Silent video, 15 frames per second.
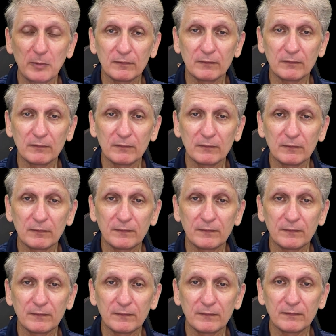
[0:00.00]
uh, mobile
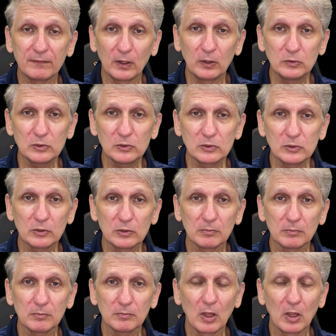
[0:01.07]
phones,
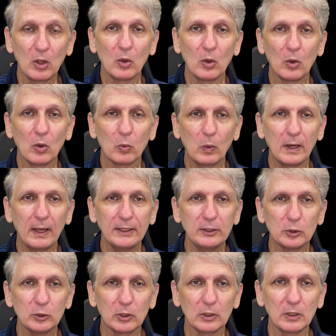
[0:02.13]
where you can hold the
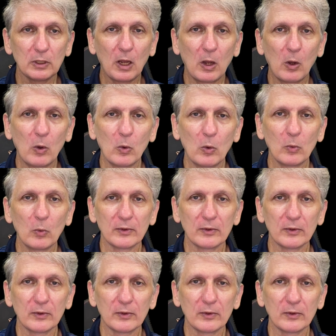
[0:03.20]
screen up to your